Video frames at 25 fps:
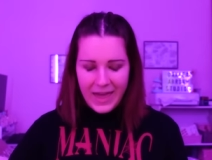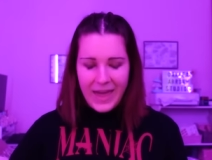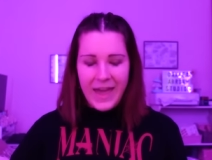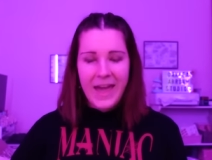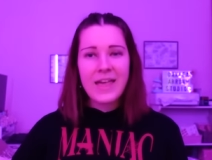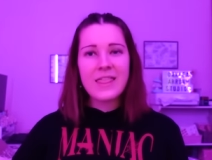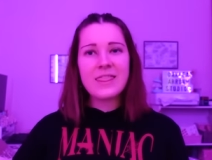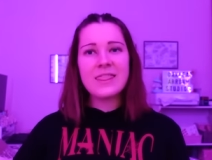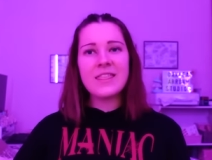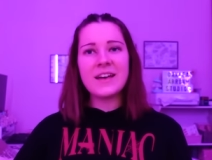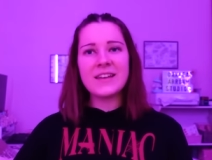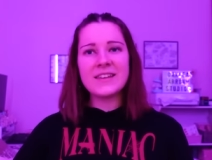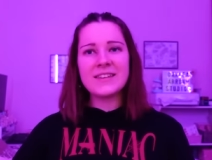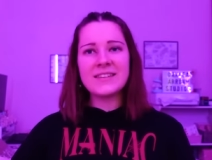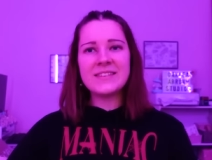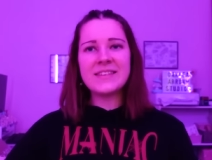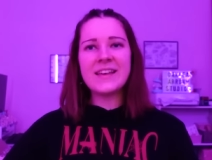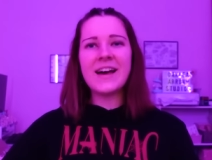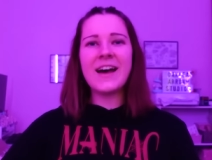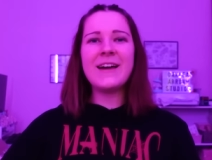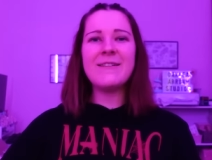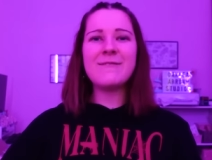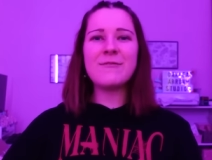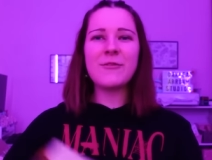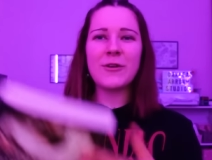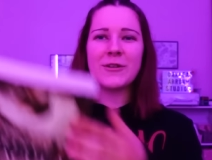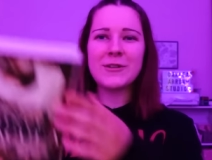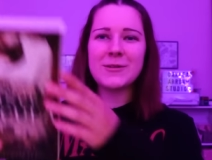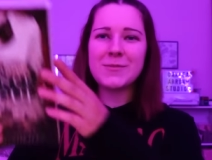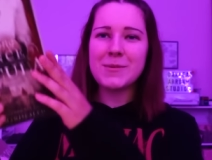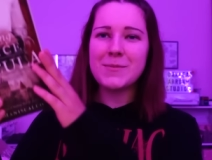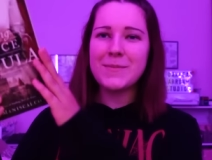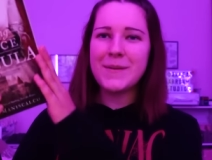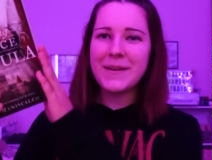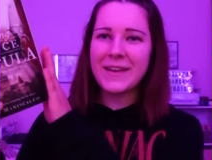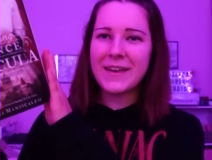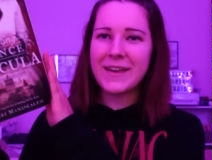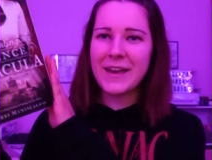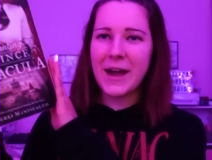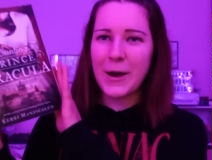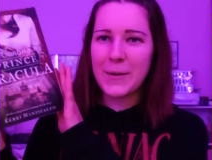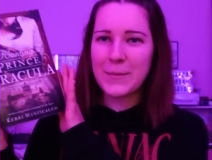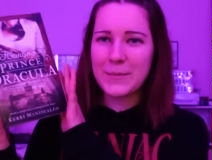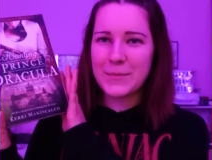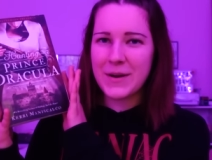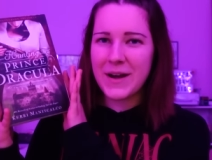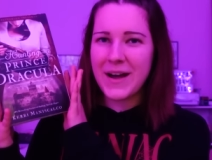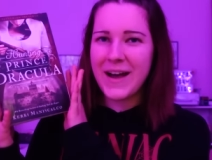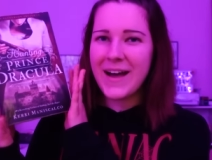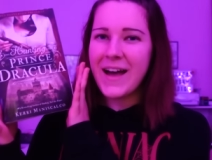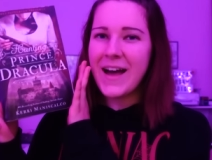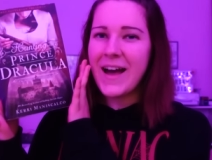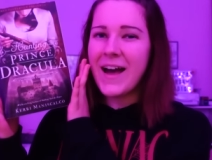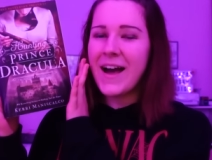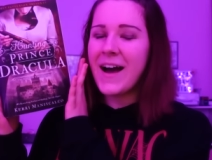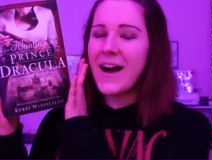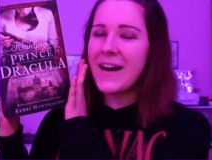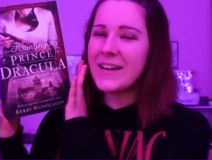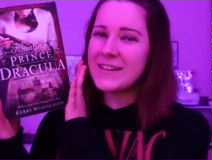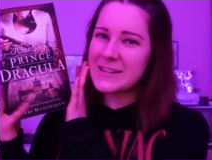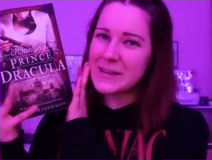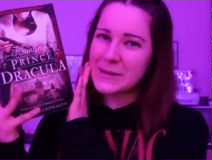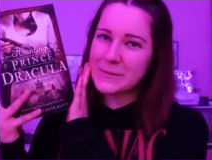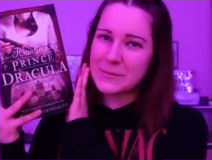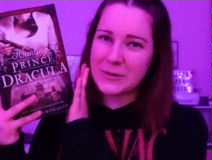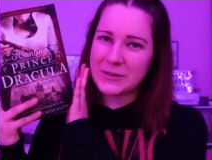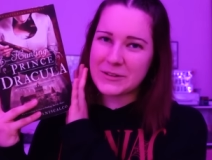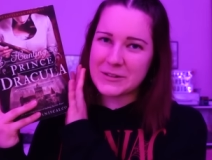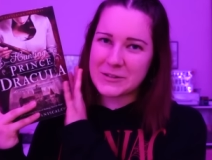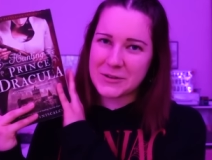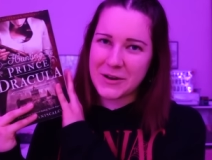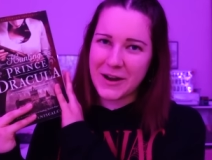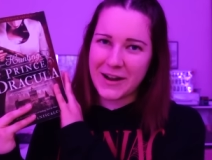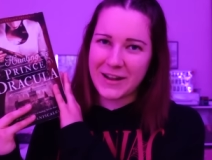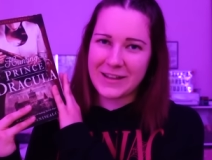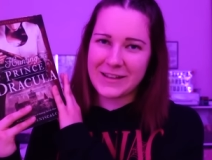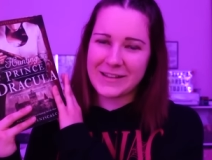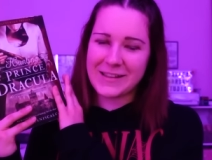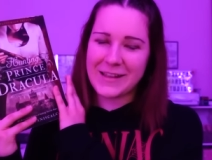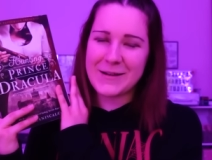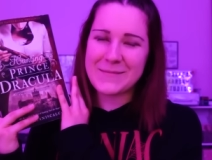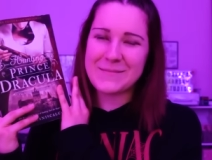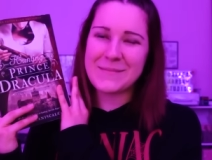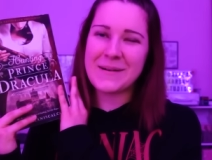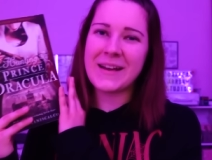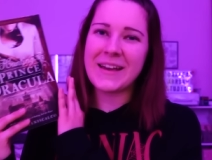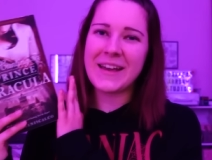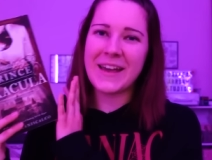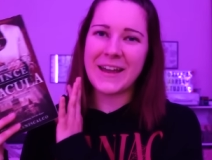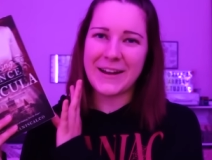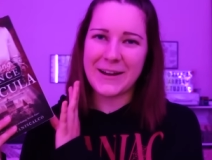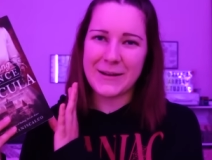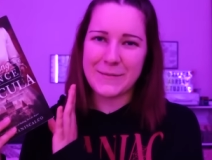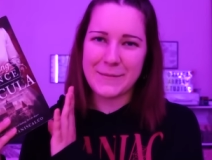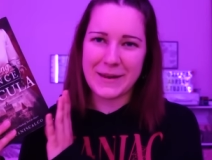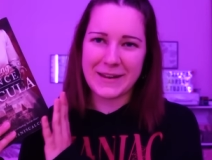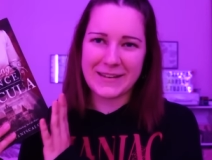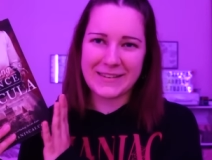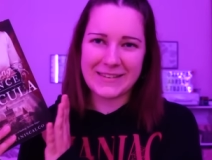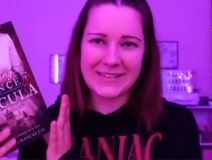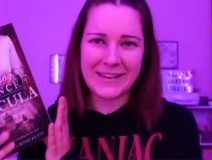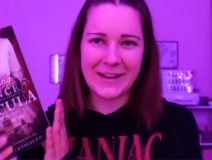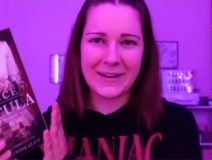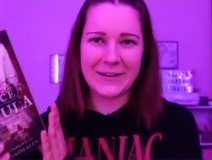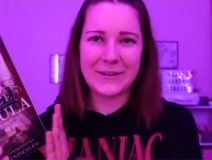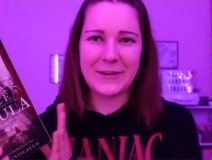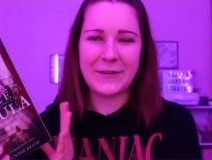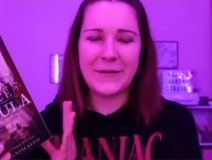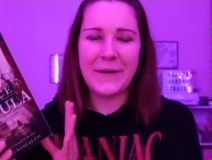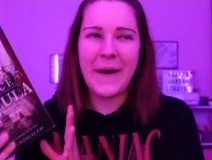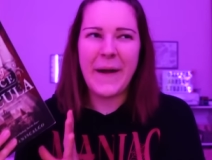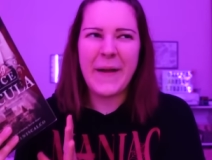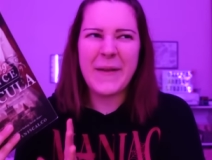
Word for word: and thus I'm going to be picking up Hunting Prince Dracula by Kerri Maniscalco.